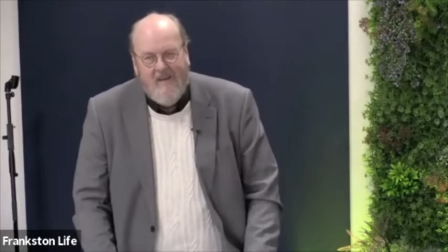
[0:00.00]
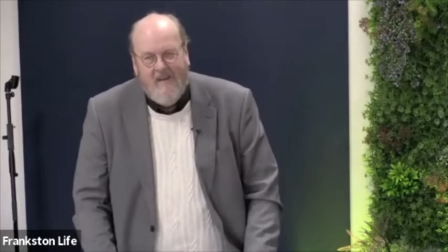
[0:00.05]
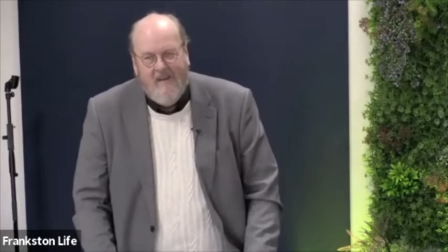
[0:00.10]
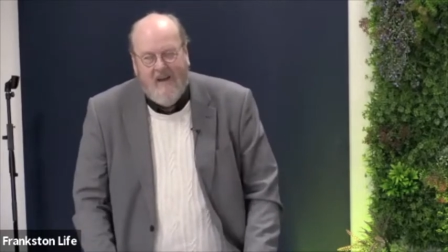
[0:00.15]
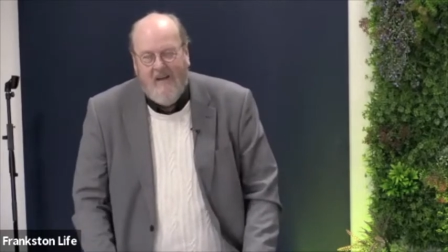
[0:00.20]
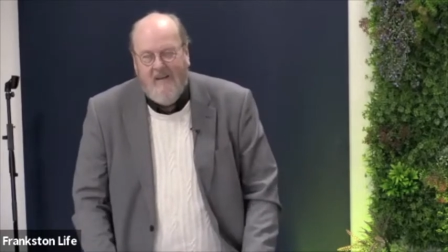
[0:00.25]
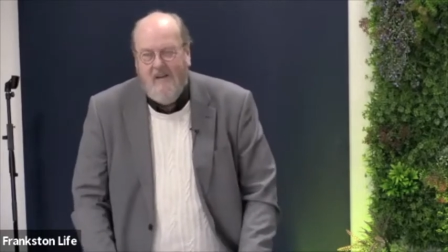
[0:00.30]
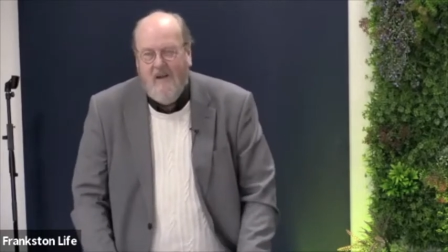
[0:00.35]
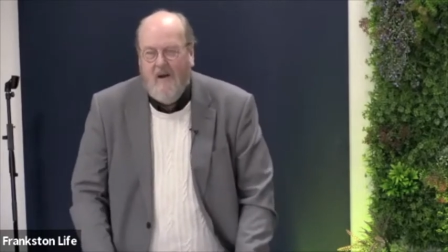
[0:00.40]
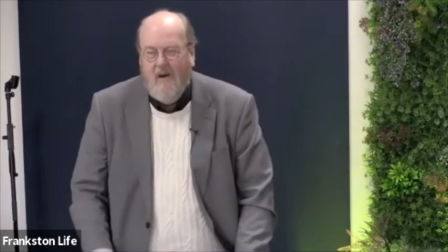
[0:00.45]

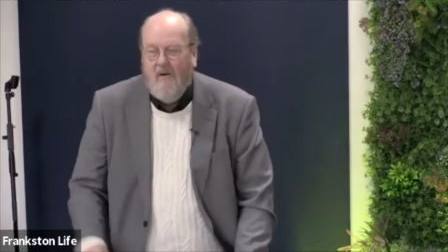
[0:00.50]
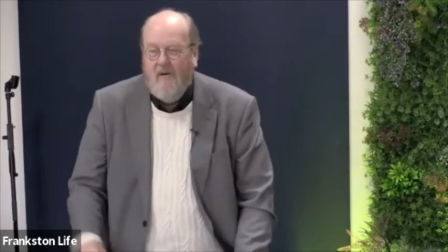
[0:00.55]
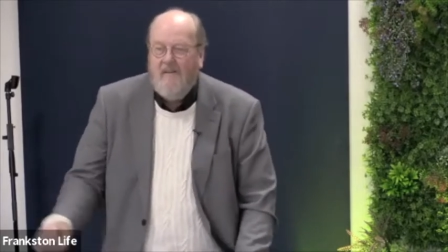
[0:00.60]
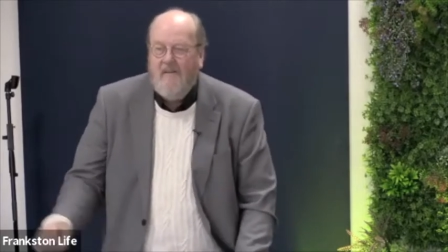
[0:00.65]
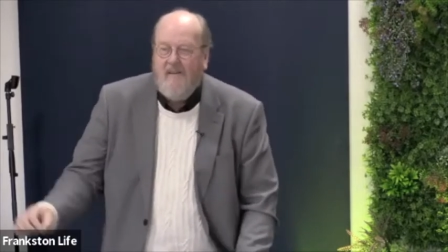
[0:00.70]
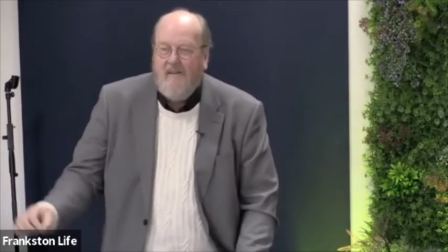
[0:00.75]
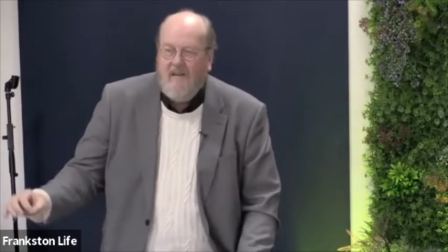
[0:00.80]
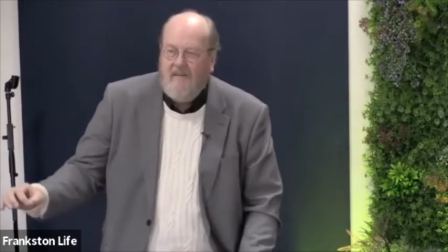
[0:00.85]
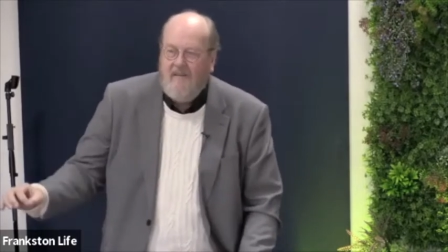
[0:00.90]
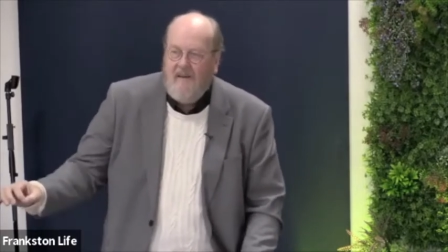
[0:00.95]
And you know,
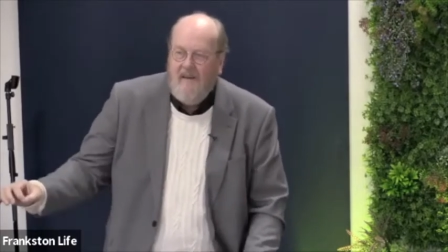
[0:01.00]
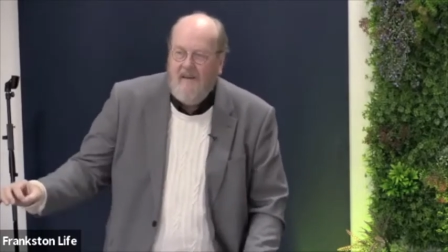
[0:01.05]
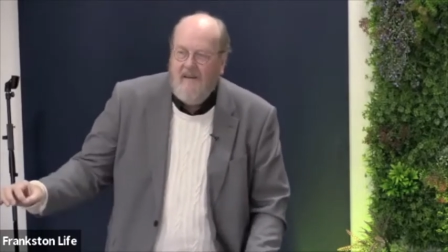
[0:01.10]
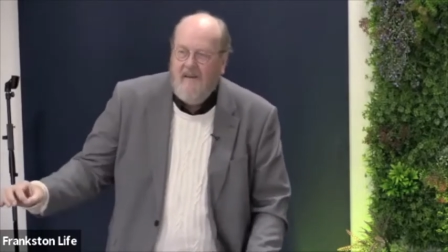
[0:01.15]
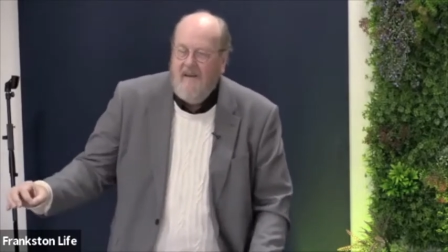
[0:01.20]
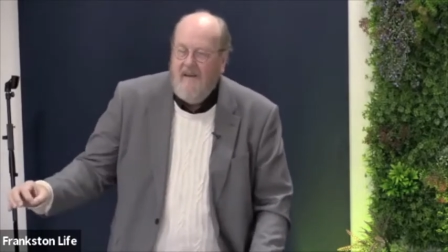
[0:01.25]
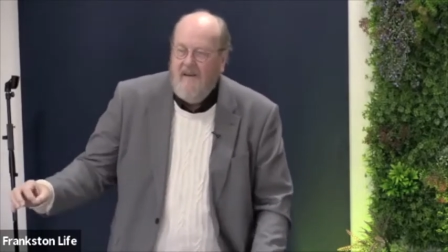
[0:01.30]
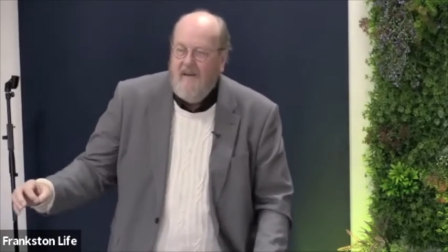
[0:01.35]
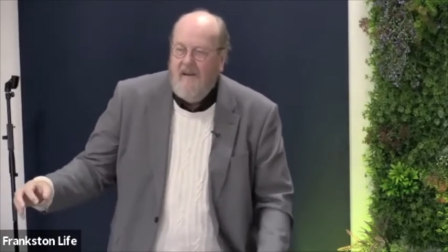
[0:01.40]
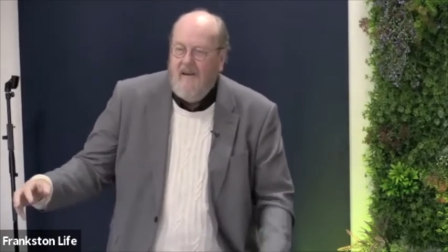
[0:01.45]
it's actually,
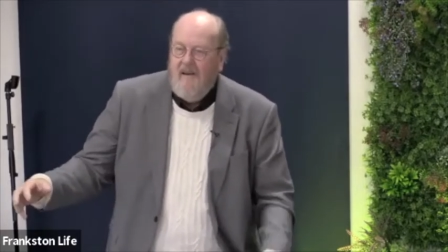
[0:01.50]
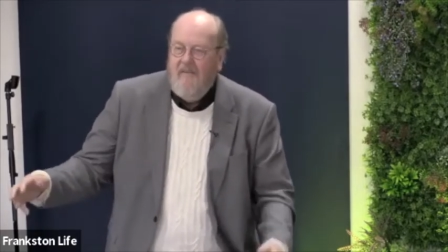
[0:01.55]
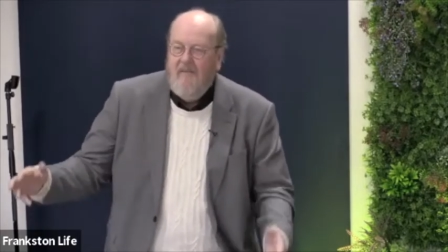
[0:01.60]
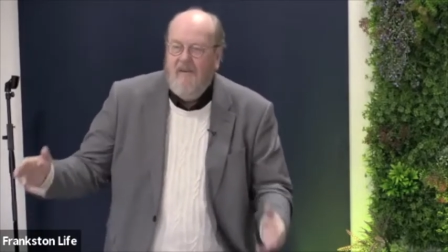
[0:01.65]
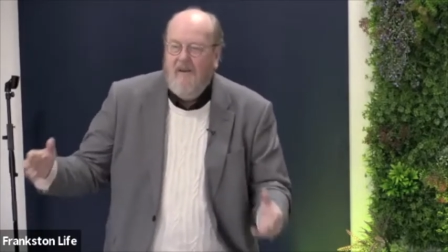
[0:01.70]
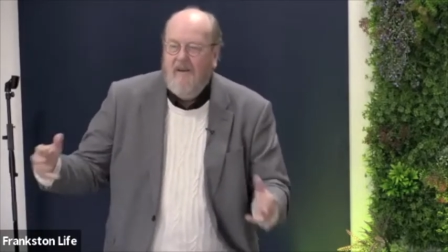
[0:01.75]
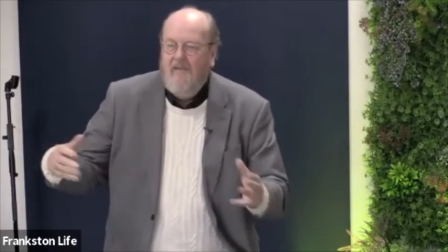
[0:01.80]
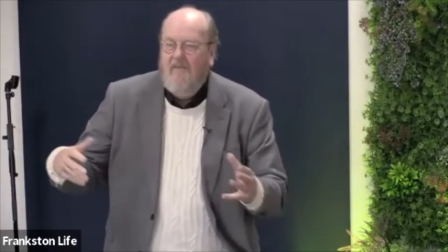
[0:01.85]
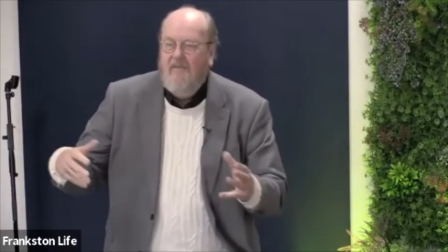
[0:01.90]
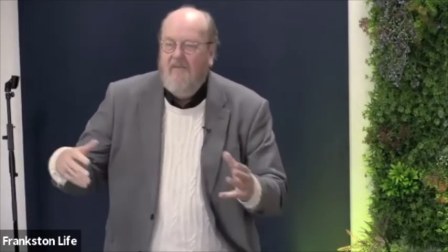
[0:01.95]
if
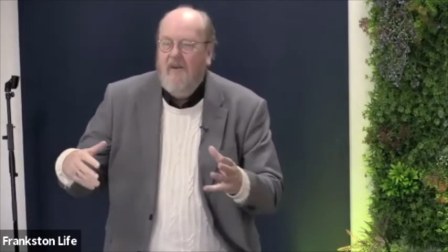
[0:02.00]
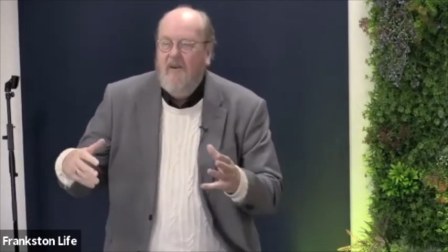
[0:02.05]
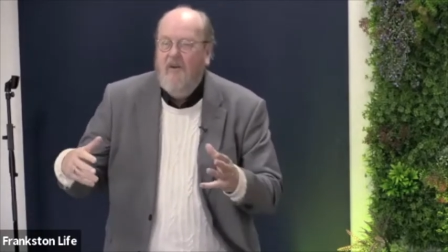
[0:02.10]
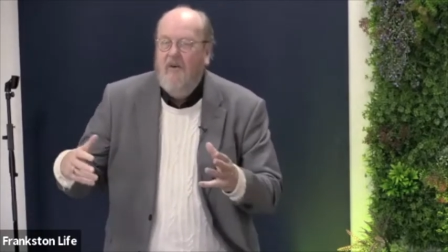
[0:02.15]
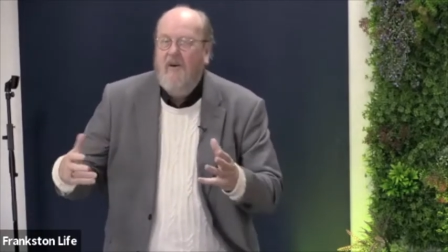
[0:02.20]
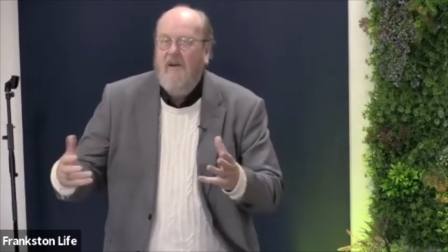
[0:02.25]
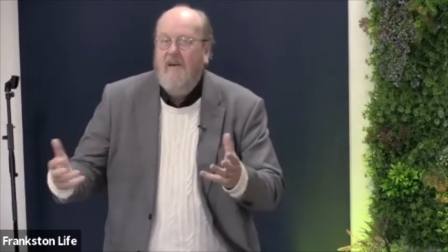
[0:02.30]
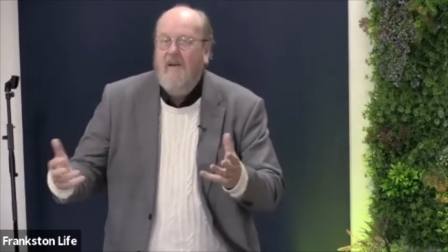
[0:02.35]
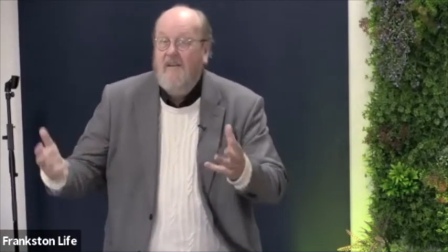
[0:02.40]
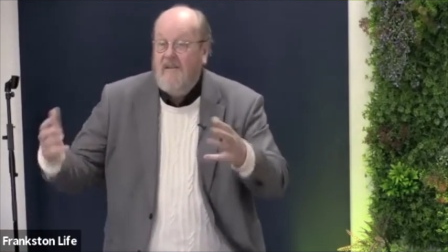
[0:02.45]
you if you look
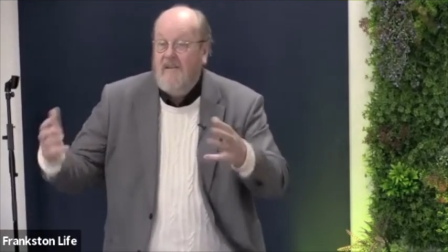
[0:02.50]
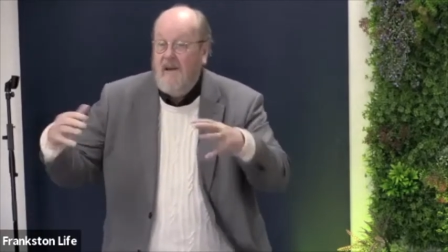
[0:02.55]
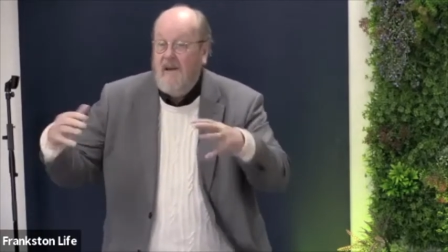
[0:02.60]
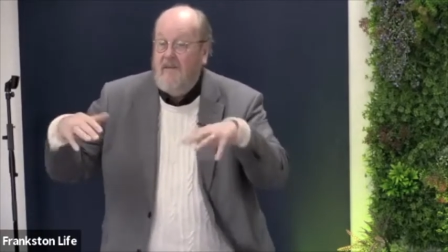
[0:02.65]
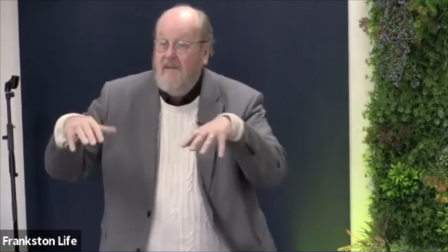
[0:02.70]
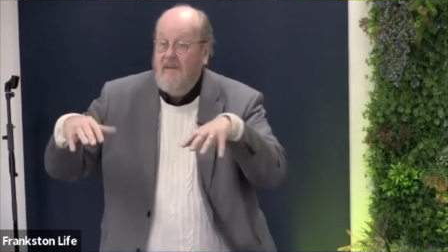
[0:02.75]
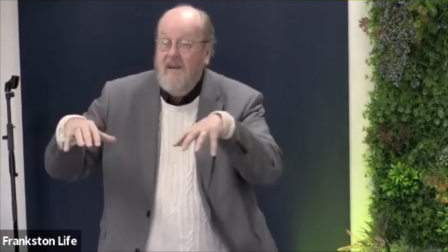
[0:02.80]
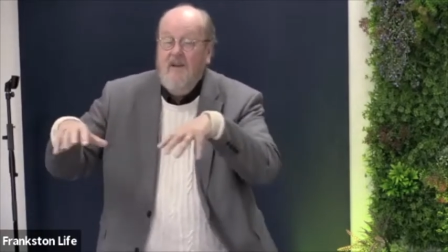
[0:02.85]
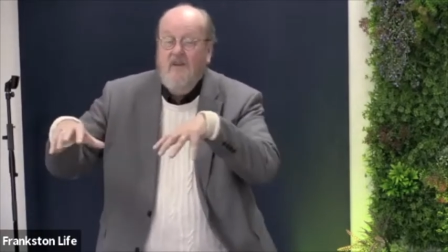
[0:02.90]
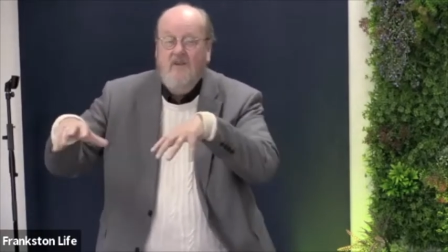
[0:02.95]
at it, it's
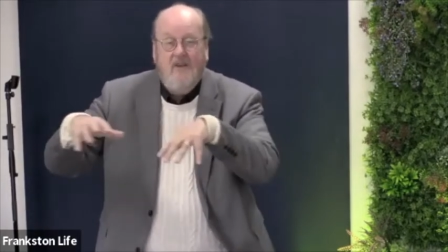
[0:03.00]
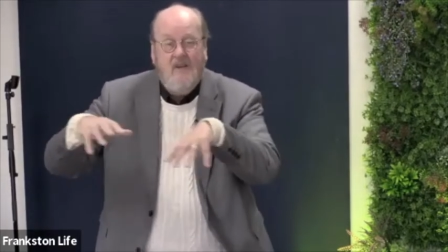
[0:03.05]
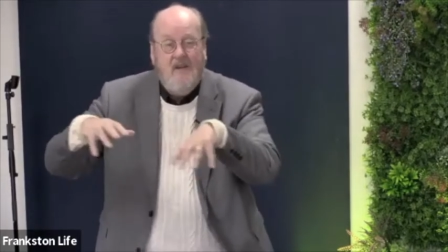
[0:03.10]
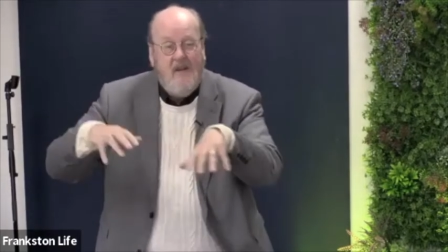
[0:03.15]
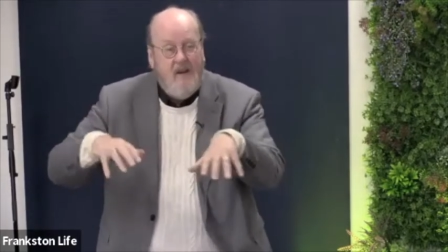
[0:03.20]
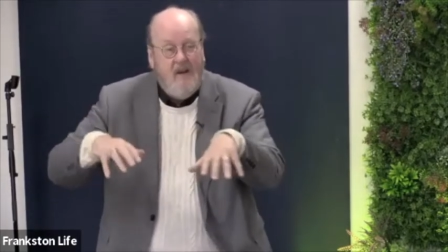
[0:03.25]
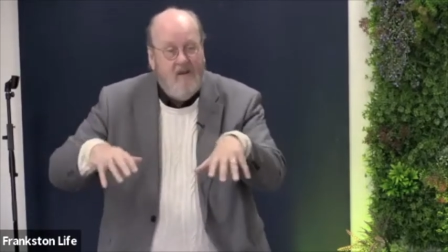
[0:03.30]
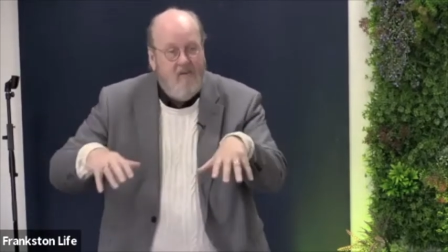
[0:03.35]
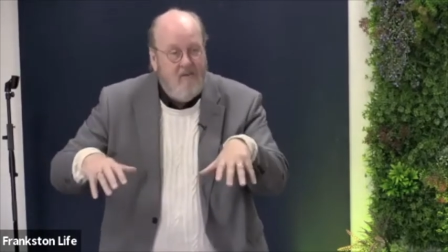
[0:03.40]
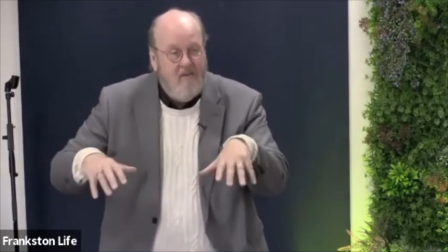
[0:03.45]
actually
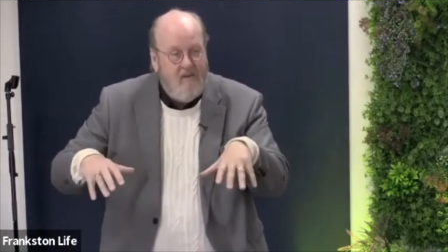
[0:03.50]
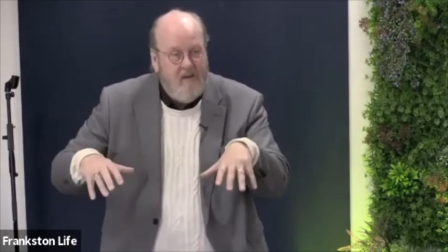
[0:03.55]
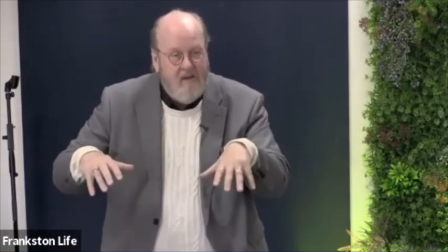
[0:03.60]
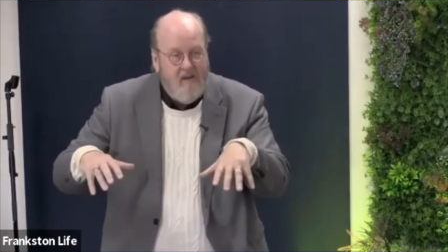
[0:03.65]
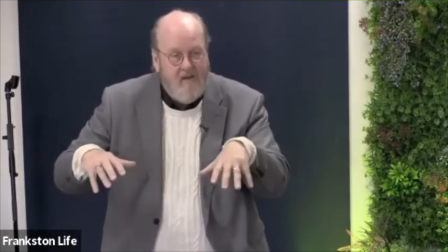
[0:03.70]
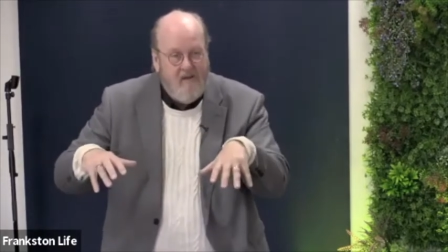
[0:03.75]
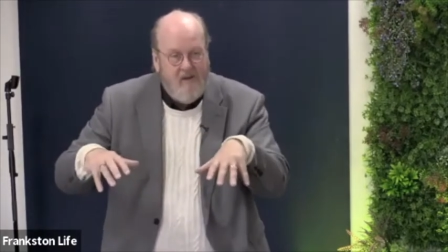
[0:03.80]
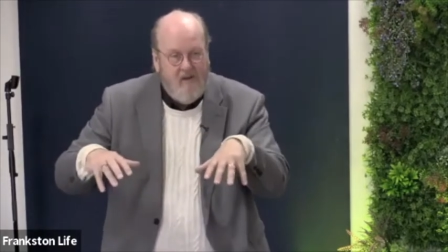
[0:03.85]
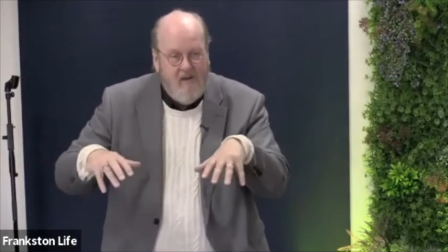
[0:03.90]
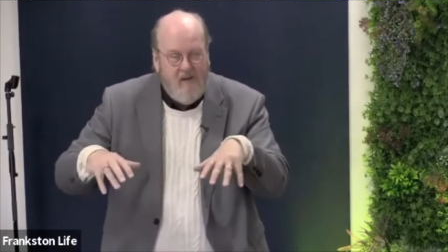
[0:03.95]
engineer
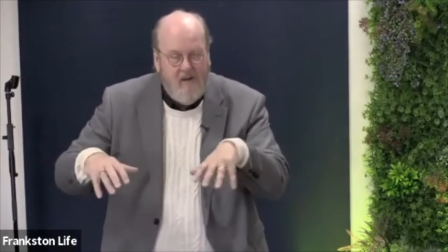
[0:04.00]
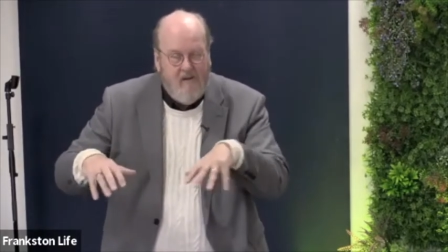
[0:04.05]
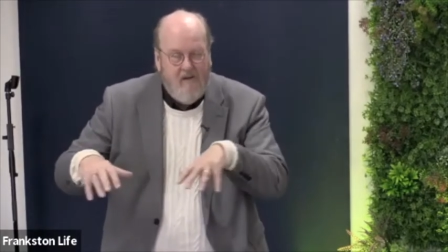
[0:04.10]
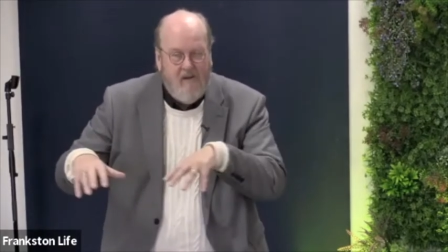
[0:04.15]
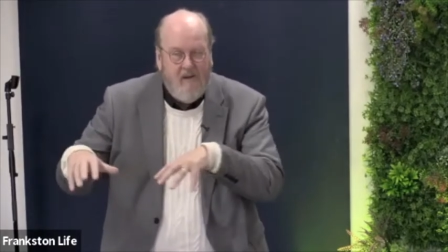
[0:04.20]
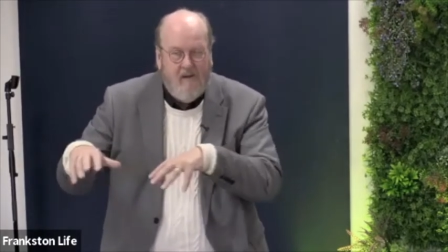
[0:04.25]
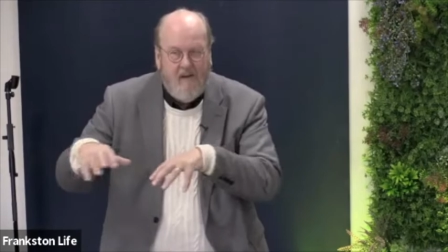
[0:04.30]
engineering.